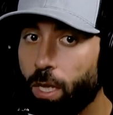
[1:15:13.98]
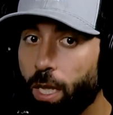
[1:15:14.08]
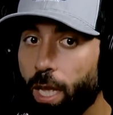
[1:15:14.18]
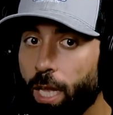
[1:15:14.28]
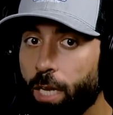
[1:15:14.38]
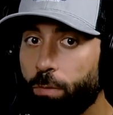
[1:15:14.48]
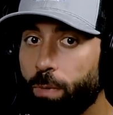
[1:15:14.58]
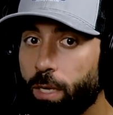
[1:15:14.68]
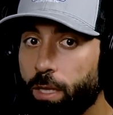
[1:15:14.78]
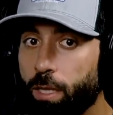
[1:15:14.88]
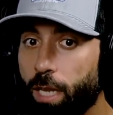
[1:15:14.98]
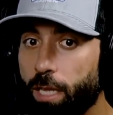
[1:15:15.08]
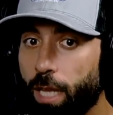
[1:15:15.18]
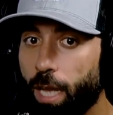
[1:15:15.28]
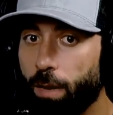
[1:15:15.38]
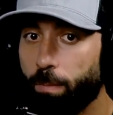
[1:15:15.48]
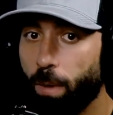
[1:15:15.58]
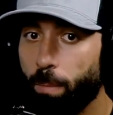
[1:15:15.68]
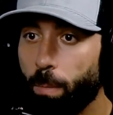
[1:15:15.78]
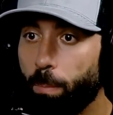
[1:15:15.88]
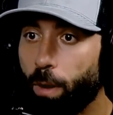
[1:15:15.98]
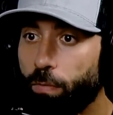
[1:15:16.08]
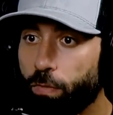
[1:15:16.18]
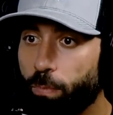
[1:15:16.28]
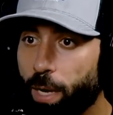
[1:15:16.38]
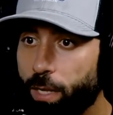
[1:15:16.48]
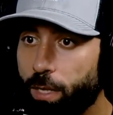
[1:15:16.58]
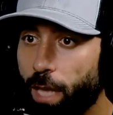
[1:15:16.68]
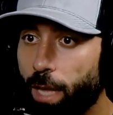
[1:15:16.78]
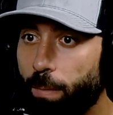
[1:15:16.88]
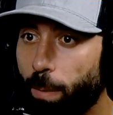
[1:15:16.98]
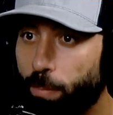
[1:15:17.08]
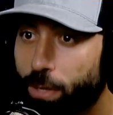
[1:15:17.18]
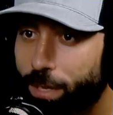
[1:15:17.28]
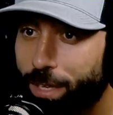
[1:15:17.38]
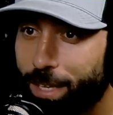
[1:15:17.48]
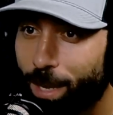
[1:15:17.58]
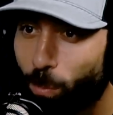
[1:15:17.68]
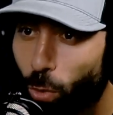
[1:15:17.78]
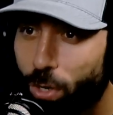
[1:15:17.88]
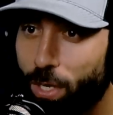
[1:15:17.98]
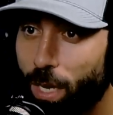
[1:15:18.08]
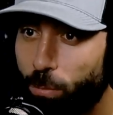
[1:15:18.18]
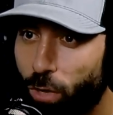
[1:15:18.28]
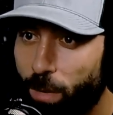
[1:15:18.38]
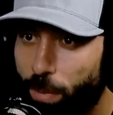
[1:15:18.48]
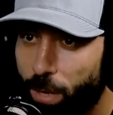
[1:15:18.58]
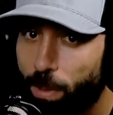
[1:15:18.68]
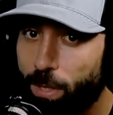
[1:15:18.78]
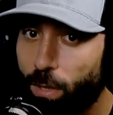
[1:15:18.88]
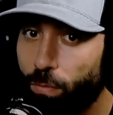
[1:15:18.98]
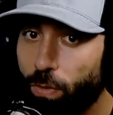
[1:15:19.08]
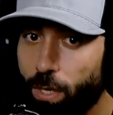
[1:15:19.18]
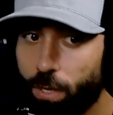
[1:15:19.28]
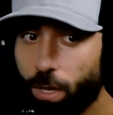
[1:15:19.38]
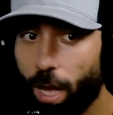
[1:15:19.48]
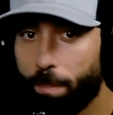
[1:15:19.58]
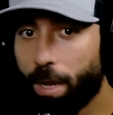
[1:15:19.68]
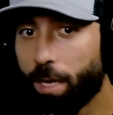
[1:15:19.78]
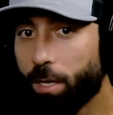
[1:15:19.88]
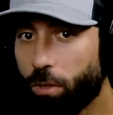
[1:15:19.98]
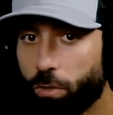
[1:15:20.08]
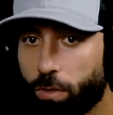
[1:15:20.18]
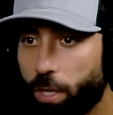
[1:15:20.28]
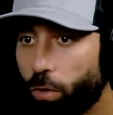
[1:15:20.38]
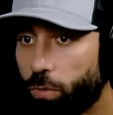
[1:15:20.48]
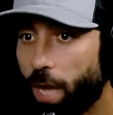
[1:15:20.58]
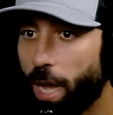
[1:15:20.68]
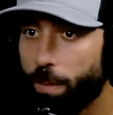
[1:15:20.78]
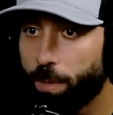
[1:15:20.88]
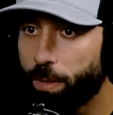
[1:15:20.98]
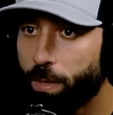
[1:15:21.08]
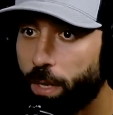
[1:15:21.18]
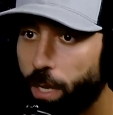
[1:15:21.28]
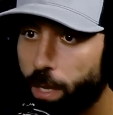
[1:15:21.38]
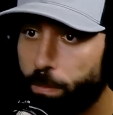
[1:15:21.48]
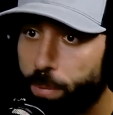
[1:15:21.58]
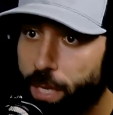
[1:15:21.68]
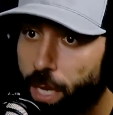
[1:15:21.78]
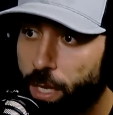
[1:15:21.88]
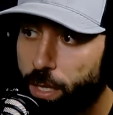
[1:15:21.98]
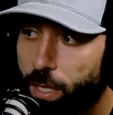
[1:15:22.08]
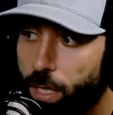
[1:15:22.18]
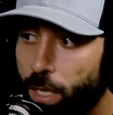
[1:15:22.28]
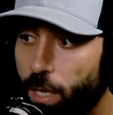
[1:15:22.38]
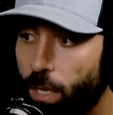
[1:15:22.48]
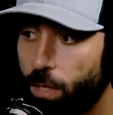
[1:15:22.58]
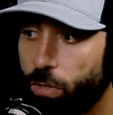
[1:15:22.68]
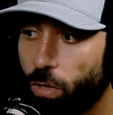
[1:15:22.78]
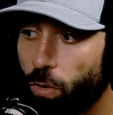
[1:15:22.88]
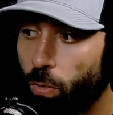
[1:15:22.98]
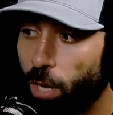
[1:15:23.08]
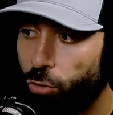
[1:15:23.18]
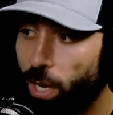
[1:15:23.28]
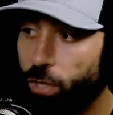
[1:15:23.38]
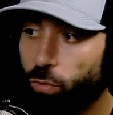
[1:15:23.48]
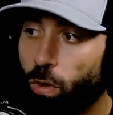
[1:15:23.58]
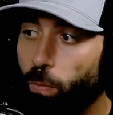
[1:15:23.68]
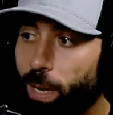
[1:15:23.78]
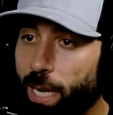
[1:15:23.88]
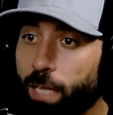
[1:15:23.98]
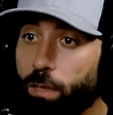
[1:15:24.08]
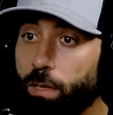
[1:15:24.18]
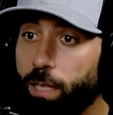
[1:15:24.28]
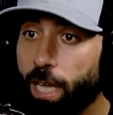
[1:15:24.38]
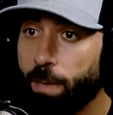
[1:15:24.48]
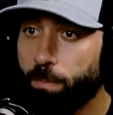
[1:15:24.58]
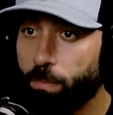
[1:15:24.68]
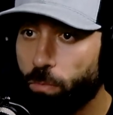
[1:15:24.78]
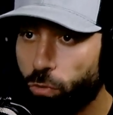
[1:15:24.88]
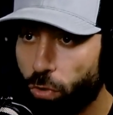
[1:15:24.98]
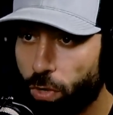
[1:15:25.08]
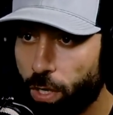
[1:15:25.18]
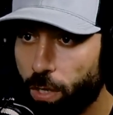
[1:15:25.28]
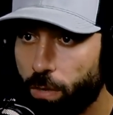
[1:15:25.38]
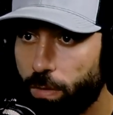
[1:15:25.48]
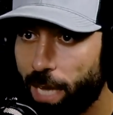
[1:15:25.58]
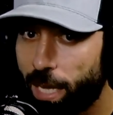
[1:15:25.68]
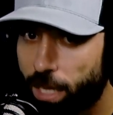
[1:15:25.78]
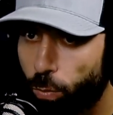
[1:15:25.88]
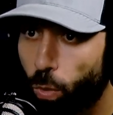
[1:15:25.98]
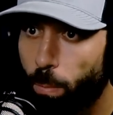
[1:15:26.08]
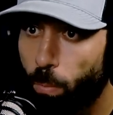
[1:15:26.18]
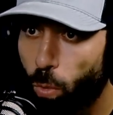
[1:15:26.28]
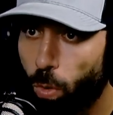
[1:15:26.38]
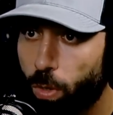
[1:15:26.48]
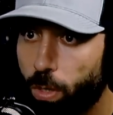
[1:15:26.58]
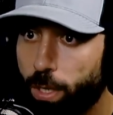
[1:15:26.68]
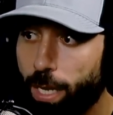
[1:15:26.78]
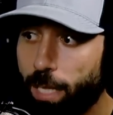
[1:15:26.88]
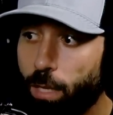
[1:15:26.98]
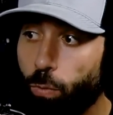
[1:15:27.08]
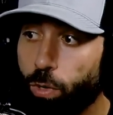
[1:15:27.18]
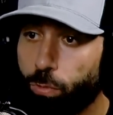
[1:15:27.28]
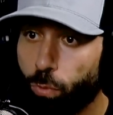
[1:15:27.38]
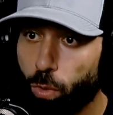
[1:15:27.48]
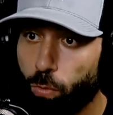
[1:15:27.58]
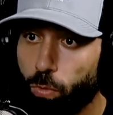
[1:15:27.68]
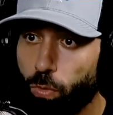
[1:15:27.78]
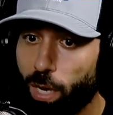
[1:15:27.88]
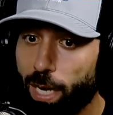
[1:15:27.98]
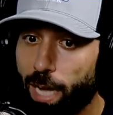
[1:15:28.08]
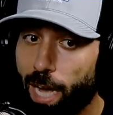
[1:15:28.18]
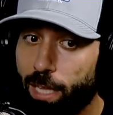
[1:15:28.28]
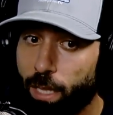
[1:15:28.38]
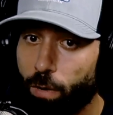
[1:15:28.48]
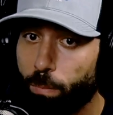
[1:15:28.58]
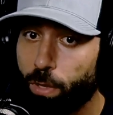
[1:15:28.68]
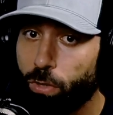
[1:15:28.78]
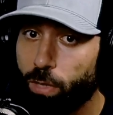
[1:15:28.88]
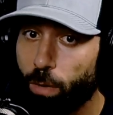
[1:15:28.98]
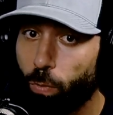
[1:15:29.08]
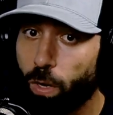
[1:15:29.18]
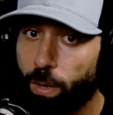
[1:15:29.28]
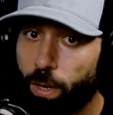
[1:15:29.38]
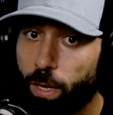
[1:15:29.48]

And it's because it's not that I'm above everybody. It's just I'm busy. I'm working. I'm trying to better myself, and I'm not gonna just kill time and BS. And so I try to surround my guys on the same journey. Guys that want more. Guys that want to grow. Guys that are ambitious, that want to